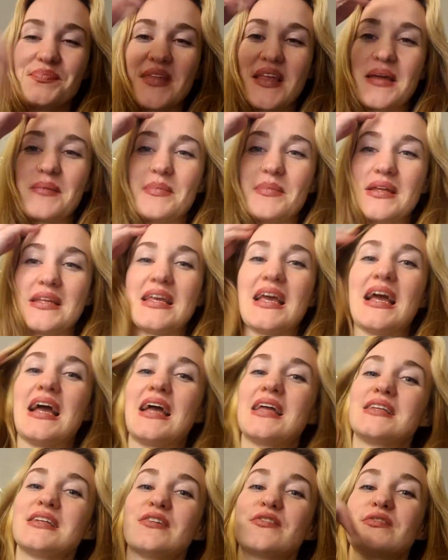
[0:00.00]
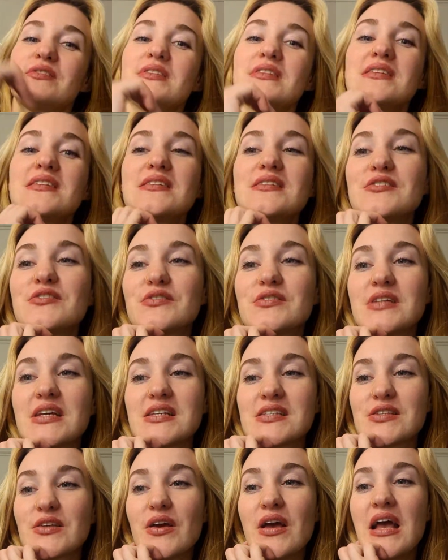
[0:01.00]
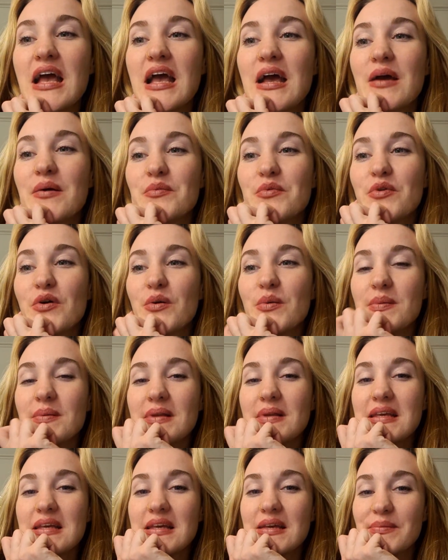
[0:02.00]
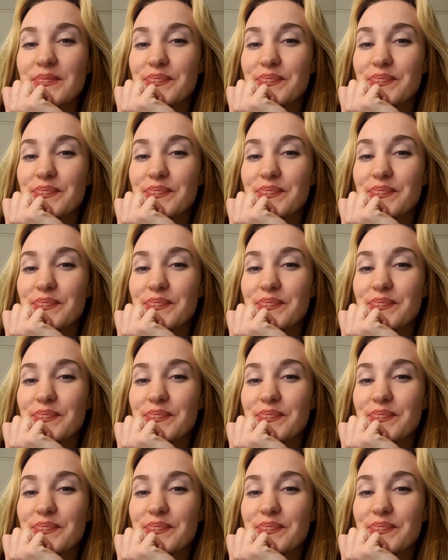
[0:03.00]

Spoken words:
But yeah, I definitely should text her. Probably